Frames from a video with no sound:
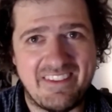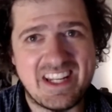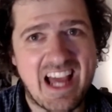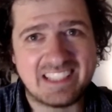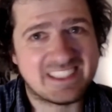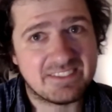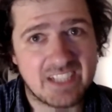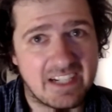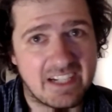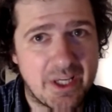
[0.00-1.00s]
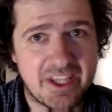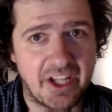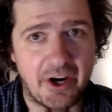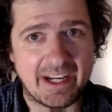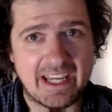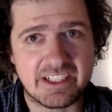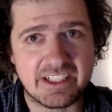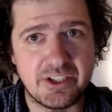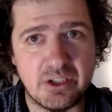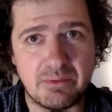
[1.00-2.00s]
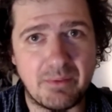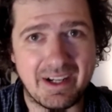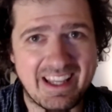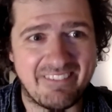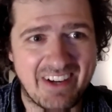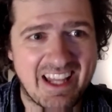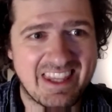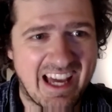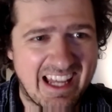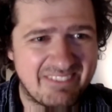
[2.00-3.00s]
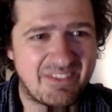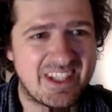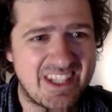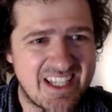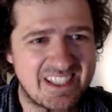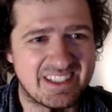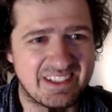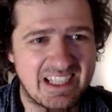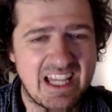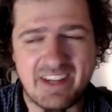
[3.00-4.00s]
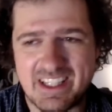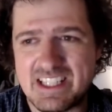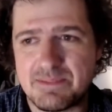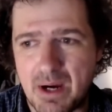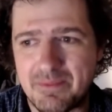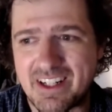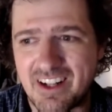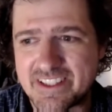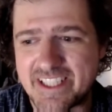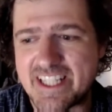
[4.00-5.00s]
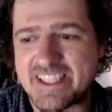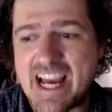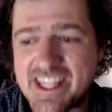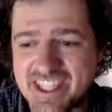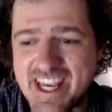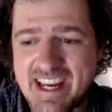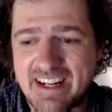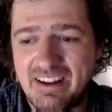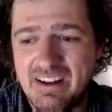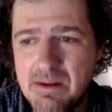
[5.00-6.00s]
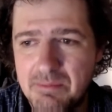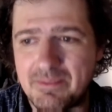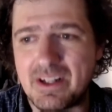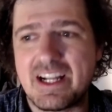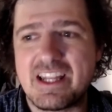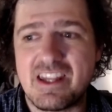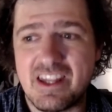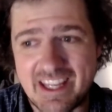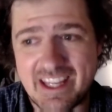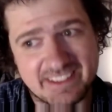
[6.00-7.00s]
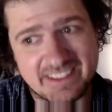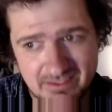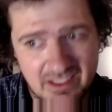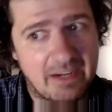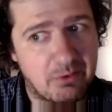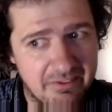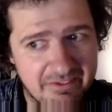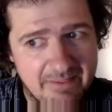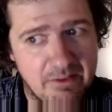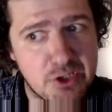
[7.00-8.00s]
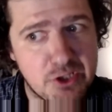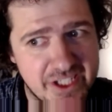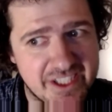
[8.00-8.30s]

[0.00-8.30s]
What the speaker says: yeah, and sometimes with knowing it too. But yeah, but these living these public lives like this and saying publicly things like what Fatma Rushdie